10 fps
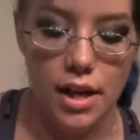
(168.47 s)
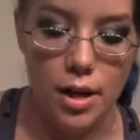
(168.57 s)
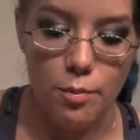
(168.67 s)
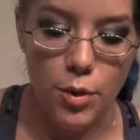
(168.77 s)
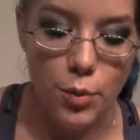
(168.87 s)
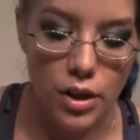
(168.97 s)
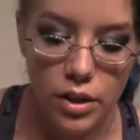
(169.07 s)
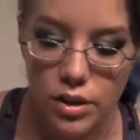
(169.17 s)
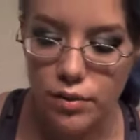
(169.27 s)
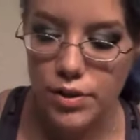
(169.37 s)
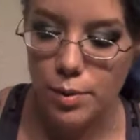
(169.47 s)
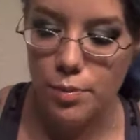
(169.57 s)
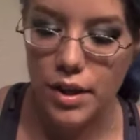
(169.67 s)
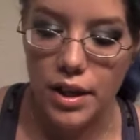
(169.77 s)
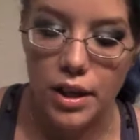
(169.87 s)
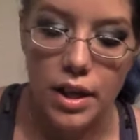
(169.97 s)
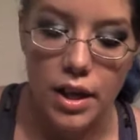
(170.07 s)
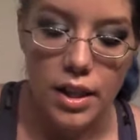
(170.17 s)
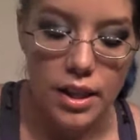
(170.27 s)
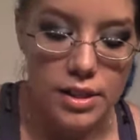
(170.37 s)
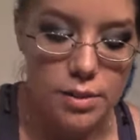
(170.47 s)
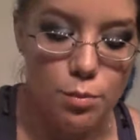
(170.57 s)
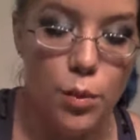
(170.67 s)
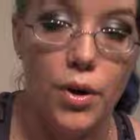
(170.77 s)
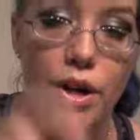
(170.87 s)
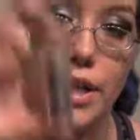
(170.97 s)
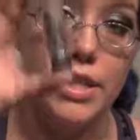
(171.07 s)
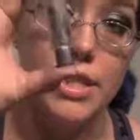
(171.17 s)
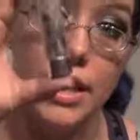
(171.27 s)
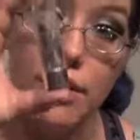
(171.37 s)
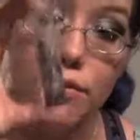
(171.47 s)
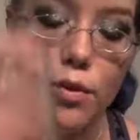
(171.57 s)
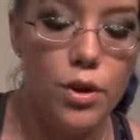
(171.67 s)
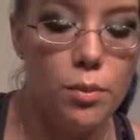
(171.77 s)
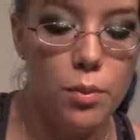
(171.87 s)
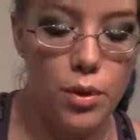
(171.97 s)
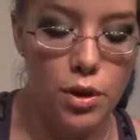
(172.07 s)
You want to look for something that's more in a stick form,